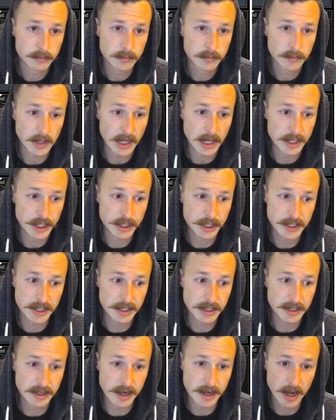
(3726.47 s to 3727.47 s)
I just need to
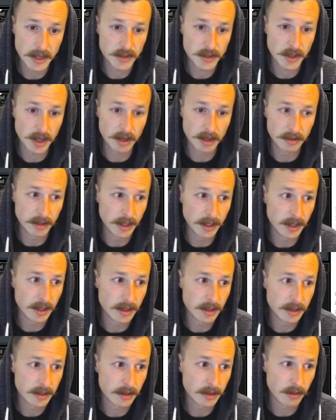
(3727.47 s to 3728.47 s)
not draw a
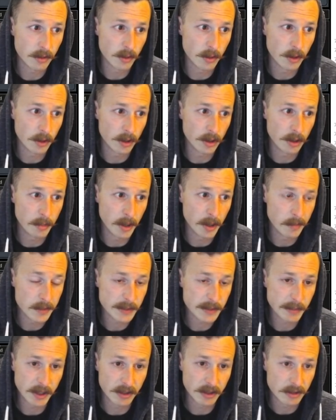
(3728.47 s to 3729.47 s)
land or a pump
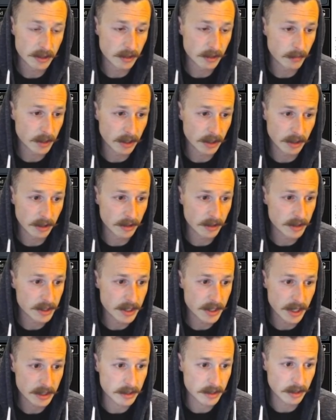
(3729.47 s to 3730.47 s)
spell or something on this
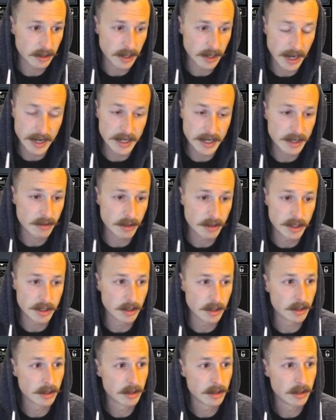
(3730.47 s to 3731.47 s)
next turn. Any creature.